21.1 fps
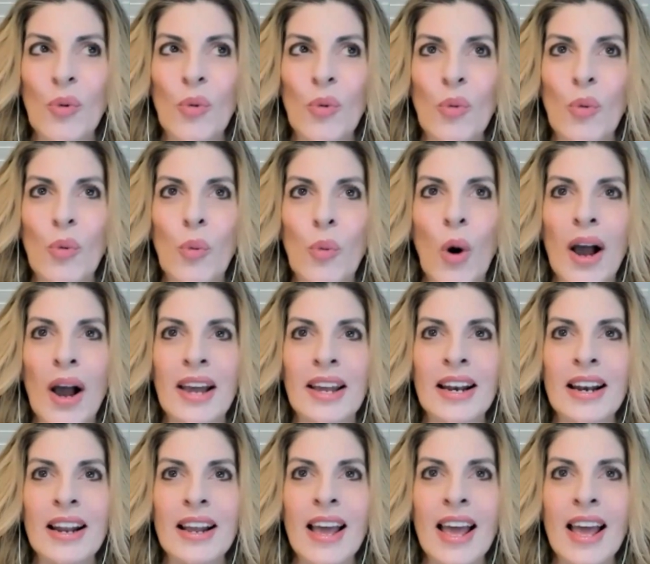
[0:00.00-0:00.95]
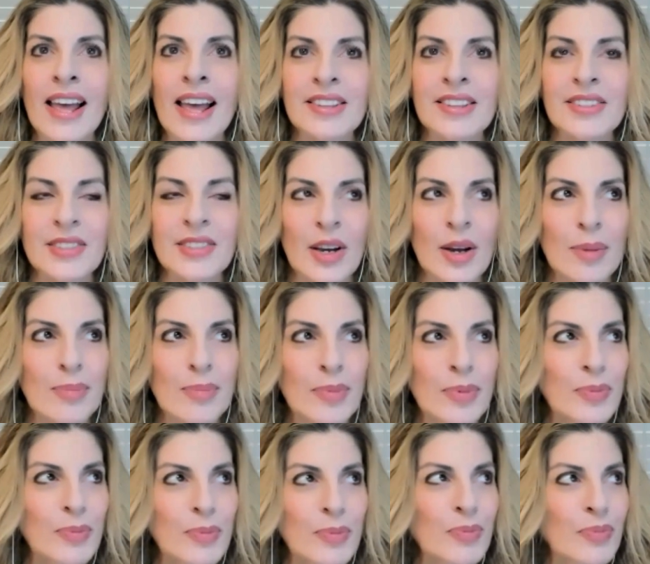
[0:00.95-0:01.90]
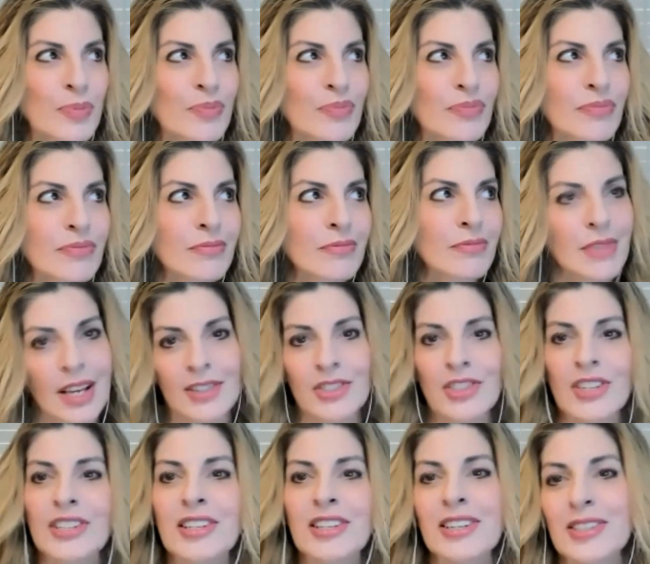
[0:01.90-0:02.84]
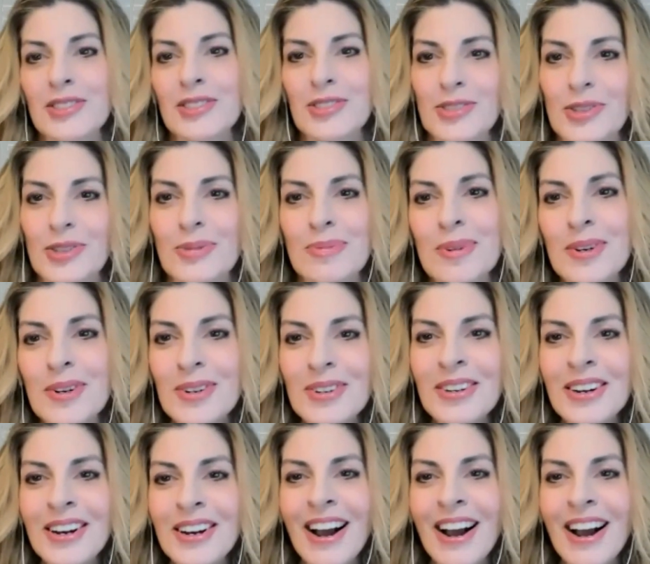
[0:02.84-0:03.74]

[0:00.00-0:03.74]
what ends up touching the consumer.